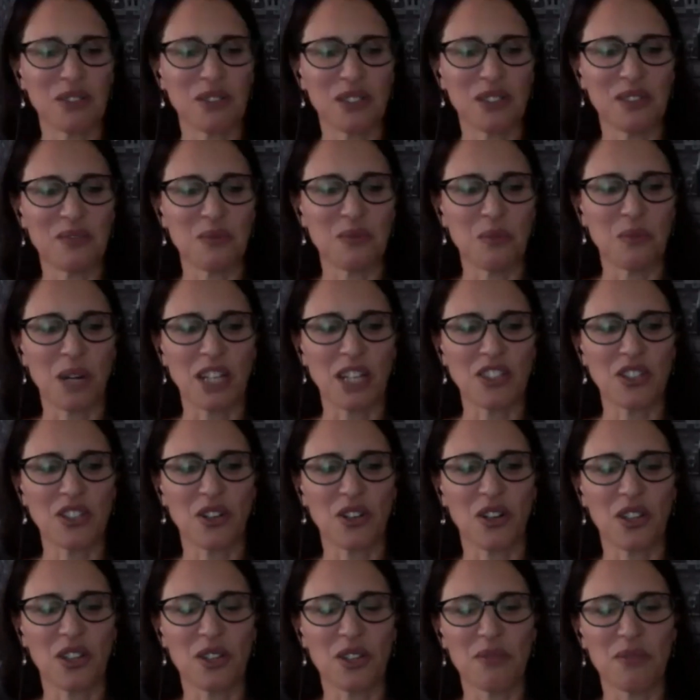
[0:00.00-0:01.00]
and watch
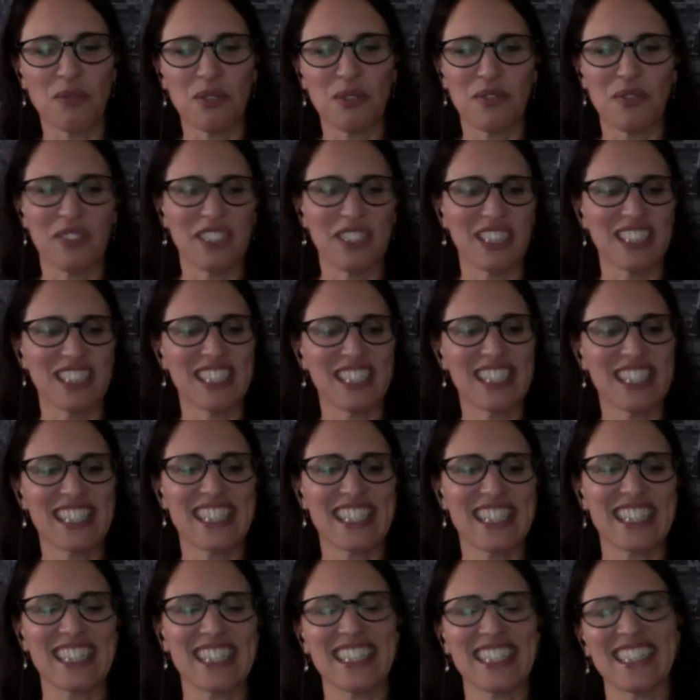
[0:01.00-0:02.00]
all the movies,
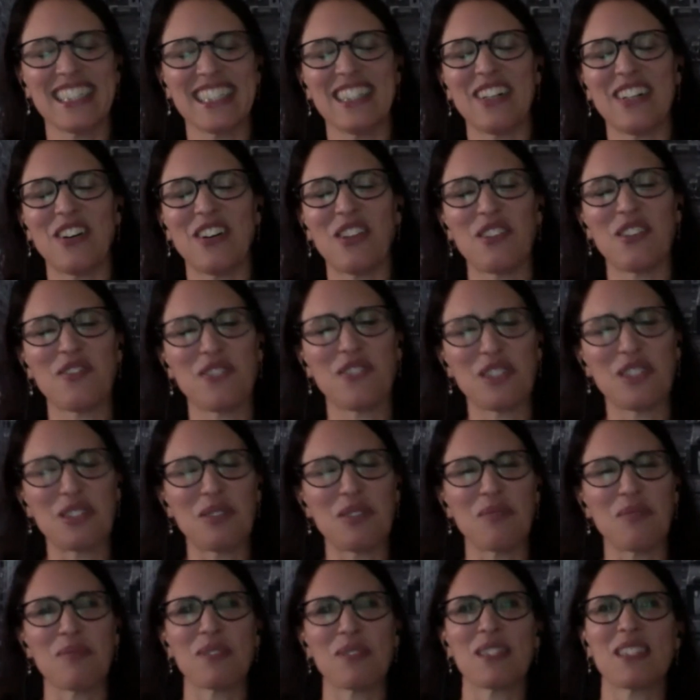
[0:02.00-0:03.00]
all the
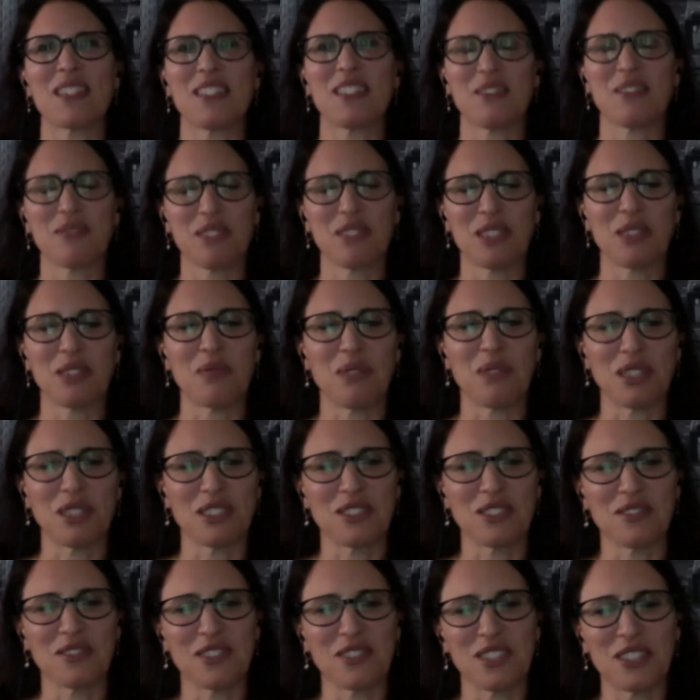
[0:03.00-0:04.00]
films. They're really
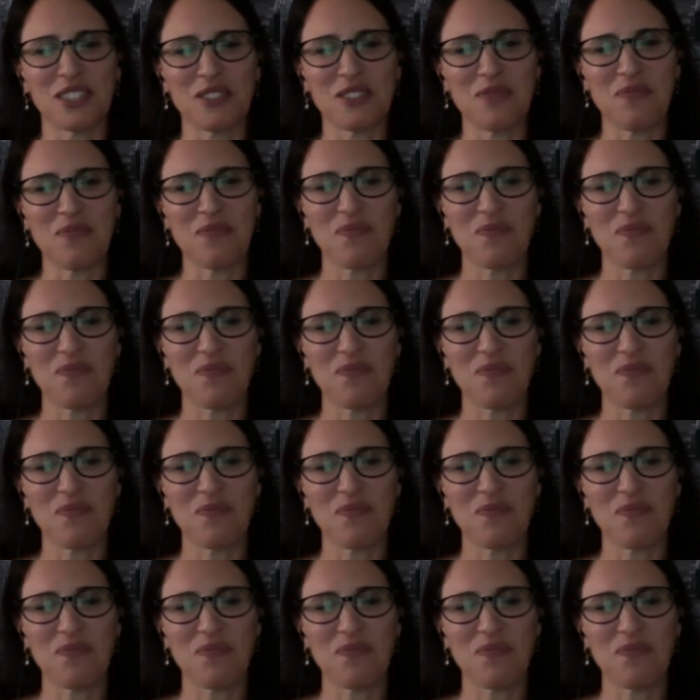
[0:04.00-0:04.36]
wonderful.